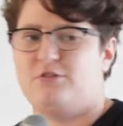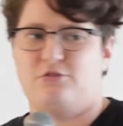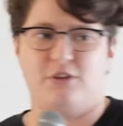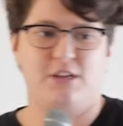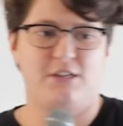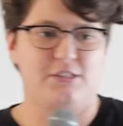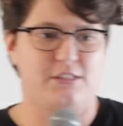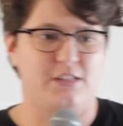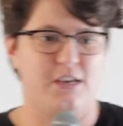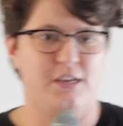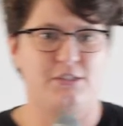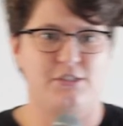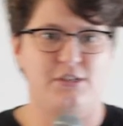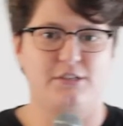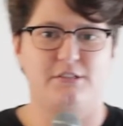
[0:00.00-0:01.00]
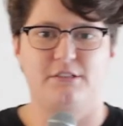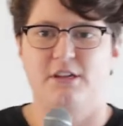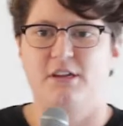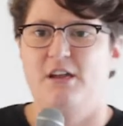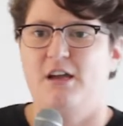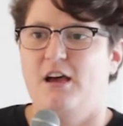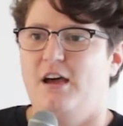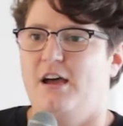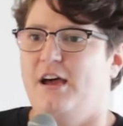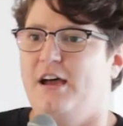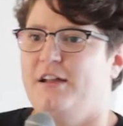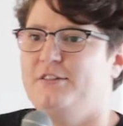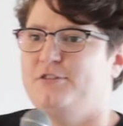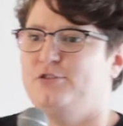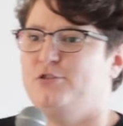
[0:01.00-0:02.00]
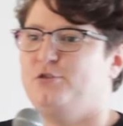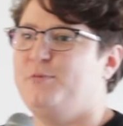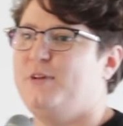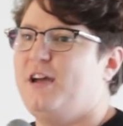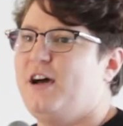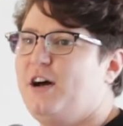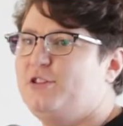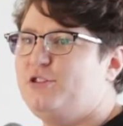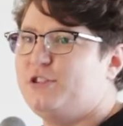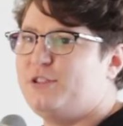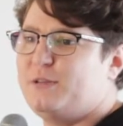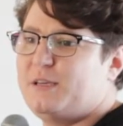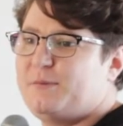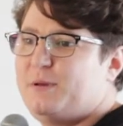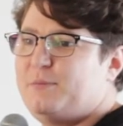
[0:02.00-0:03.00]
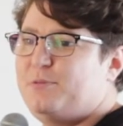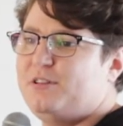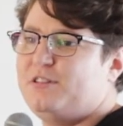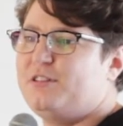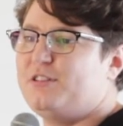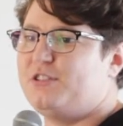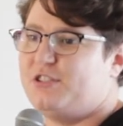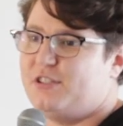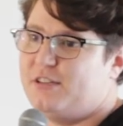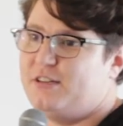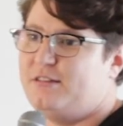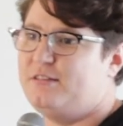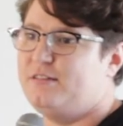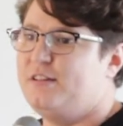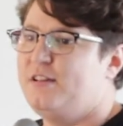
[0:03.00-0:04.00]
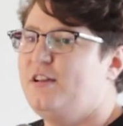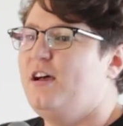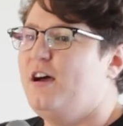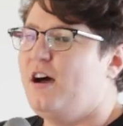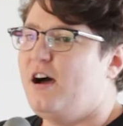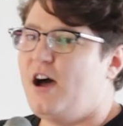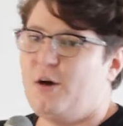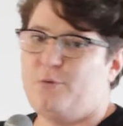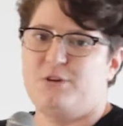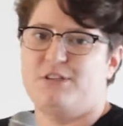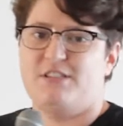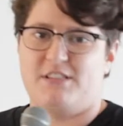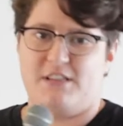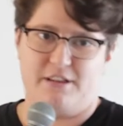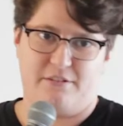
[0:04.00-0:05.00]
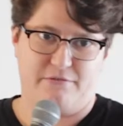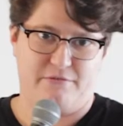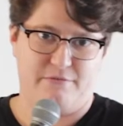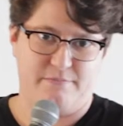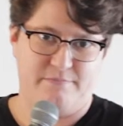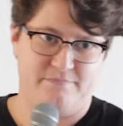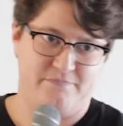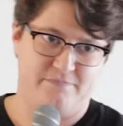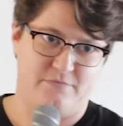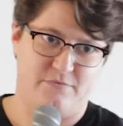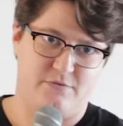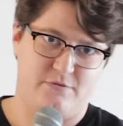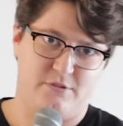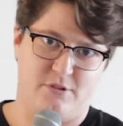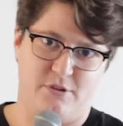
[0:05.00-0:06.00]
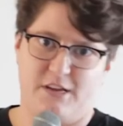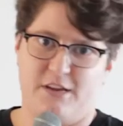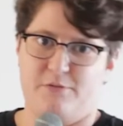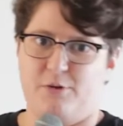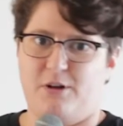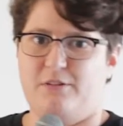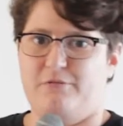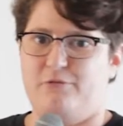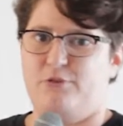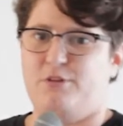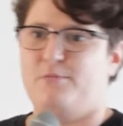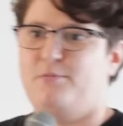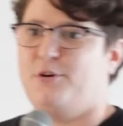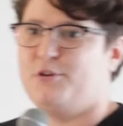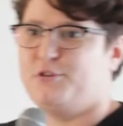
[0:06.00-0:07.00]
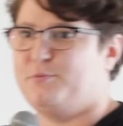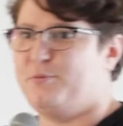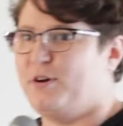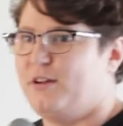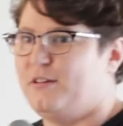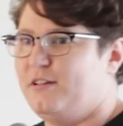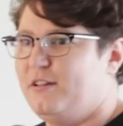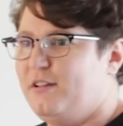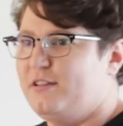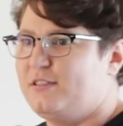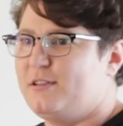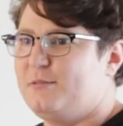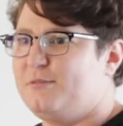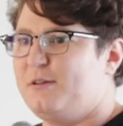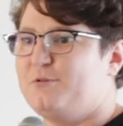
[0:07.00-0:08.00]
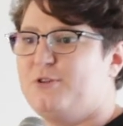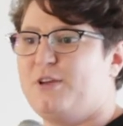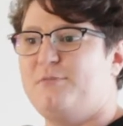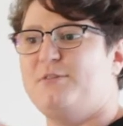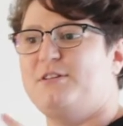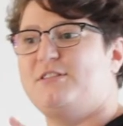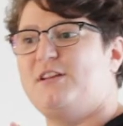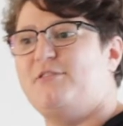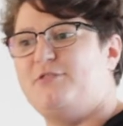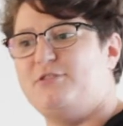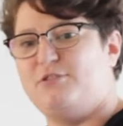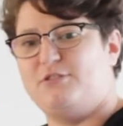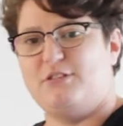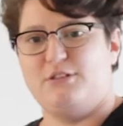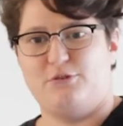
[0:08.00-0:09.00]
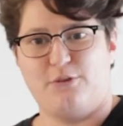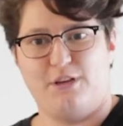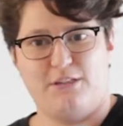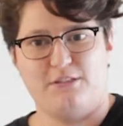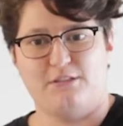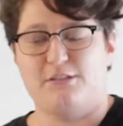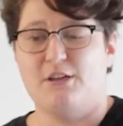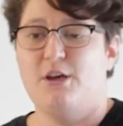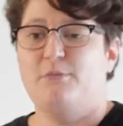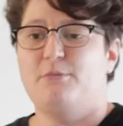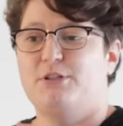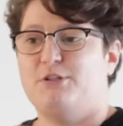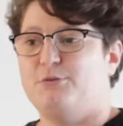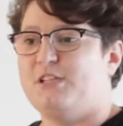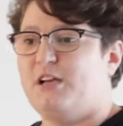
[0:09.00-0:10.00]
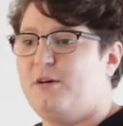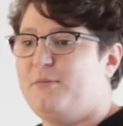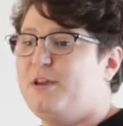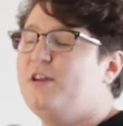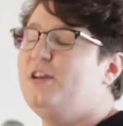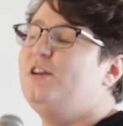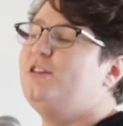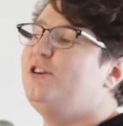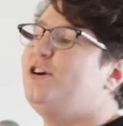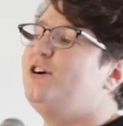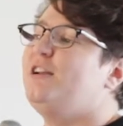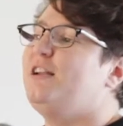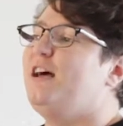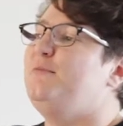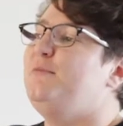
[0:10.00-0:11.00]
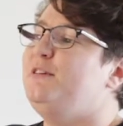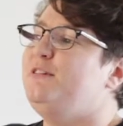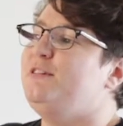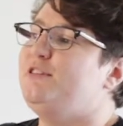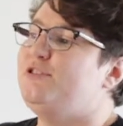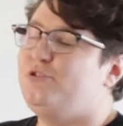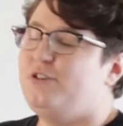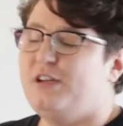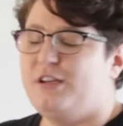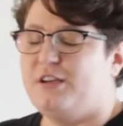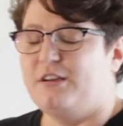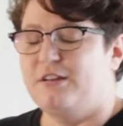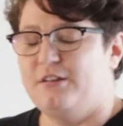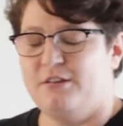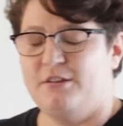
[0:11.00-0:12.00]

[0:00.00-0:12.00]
stranger danger and taught me how to kick people in the shin, I was safe. Okay, well, for the most part. Sometimes I get myself into situations. But she would tell me, don't climb in the tree,